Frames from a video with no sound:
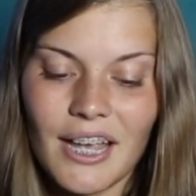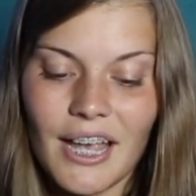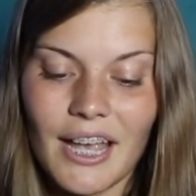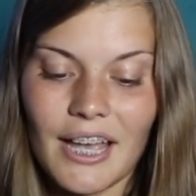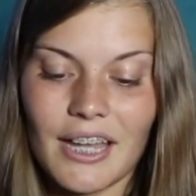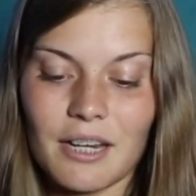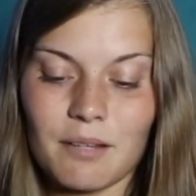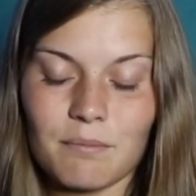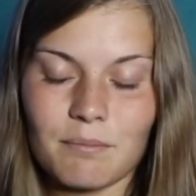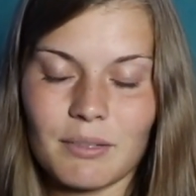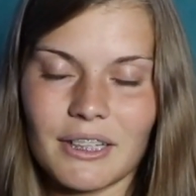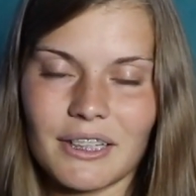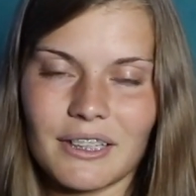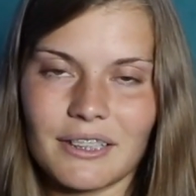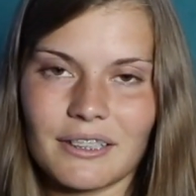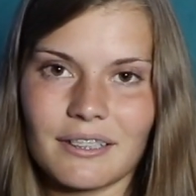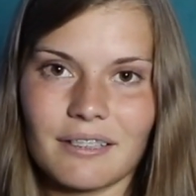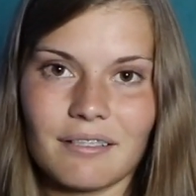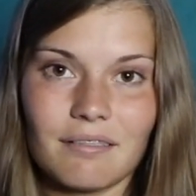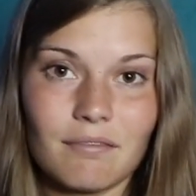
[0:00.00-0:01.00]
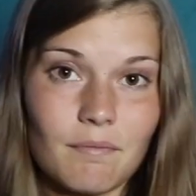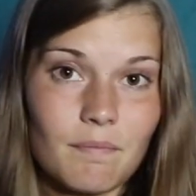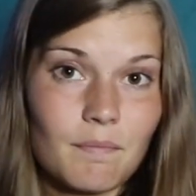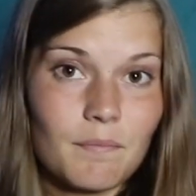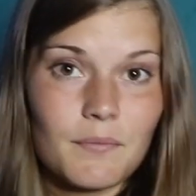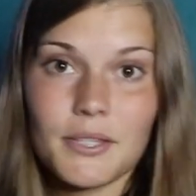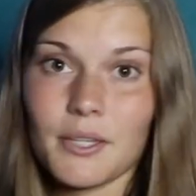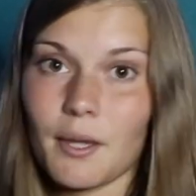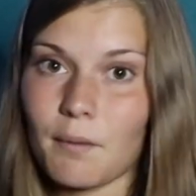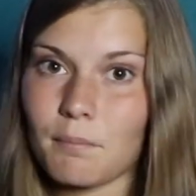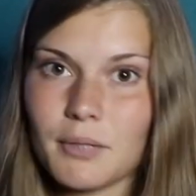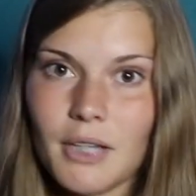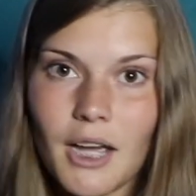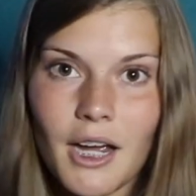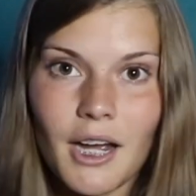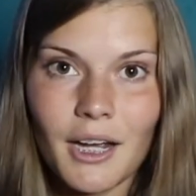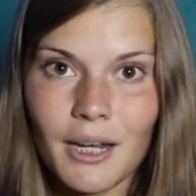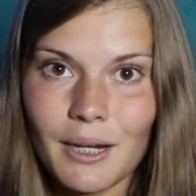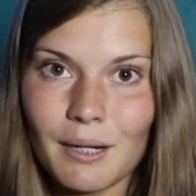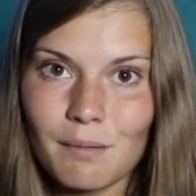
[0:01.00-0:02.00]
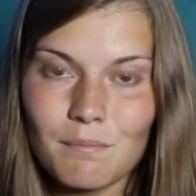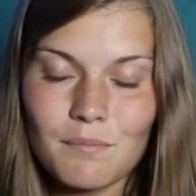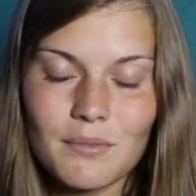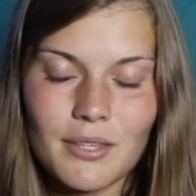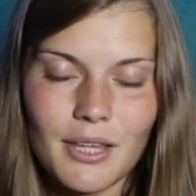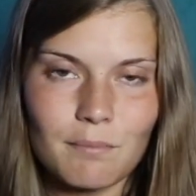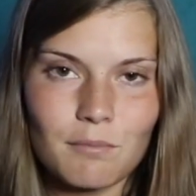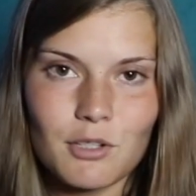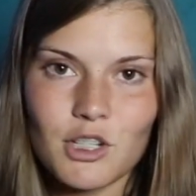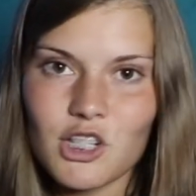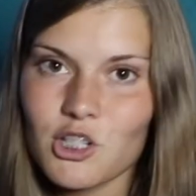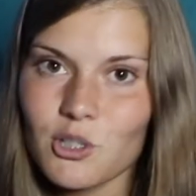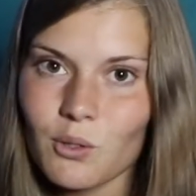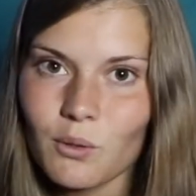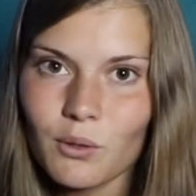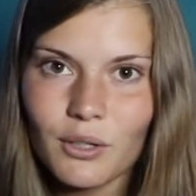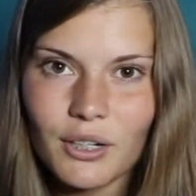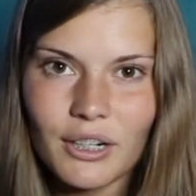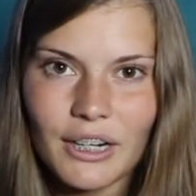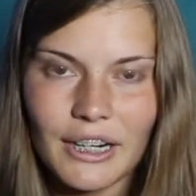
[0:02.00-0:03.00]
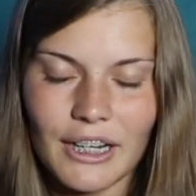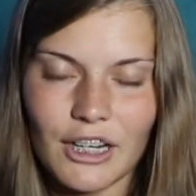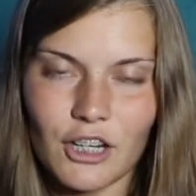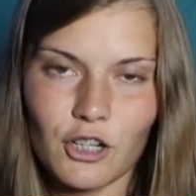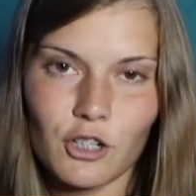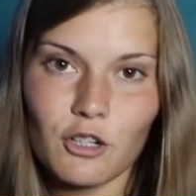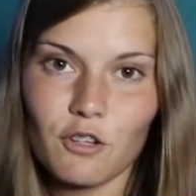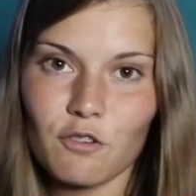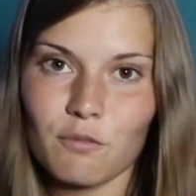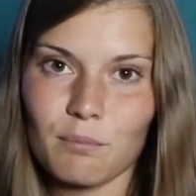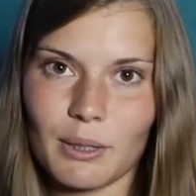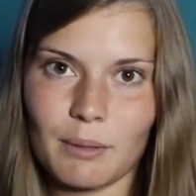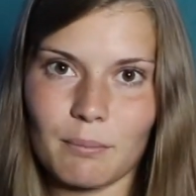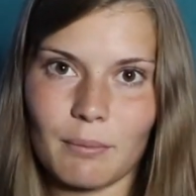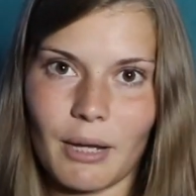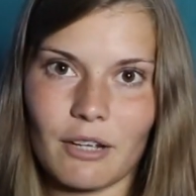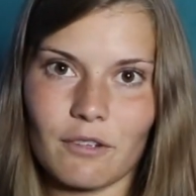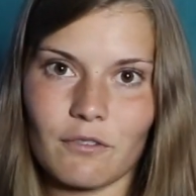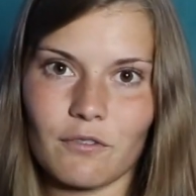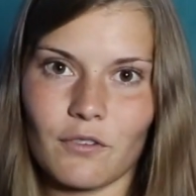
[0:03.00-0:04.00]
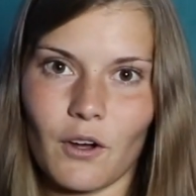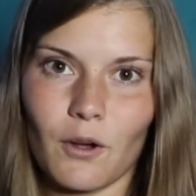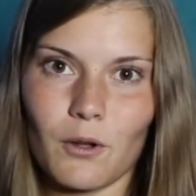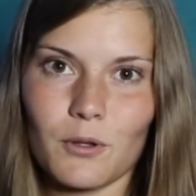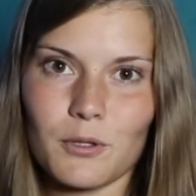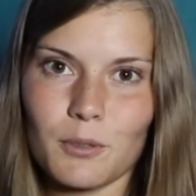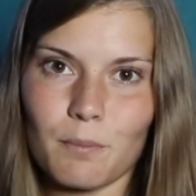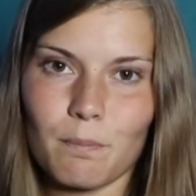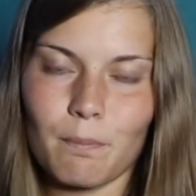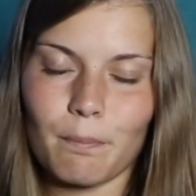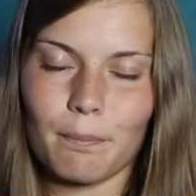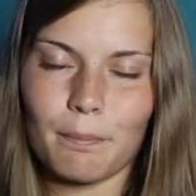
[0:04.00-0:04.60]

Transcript: And I mean, sometimes I'm sure it could have been my fault,